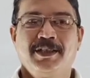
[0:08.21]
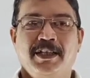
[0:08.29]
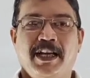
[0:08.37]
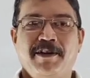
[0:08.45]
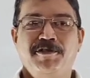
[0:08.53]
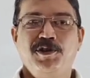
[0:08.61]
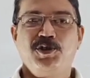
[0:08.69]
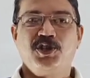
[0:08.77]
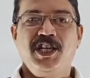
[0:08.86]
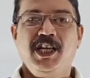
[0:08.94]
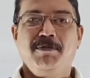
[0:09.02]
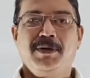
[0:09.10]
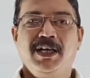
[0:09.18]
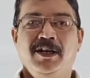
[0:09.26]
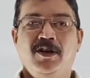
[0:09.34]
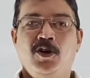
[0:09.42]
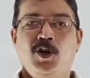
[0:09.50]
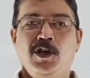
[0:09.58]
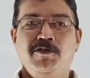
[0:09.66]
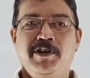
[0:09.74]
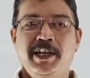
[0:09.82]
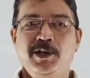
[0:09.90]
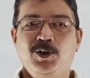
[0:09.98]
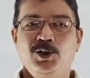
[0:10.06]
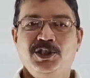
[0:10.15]
Have you seen my all
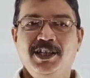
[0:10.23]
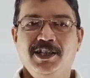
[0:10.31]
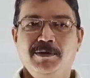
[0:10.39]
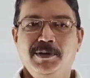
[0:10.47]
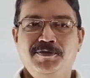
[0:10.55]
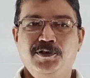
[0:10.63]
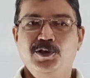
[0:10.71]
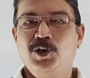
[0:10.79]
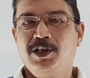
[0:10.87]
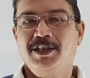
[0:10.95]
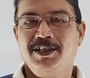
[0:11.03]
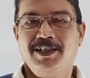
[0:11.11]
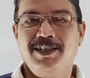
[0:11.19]
videos here before?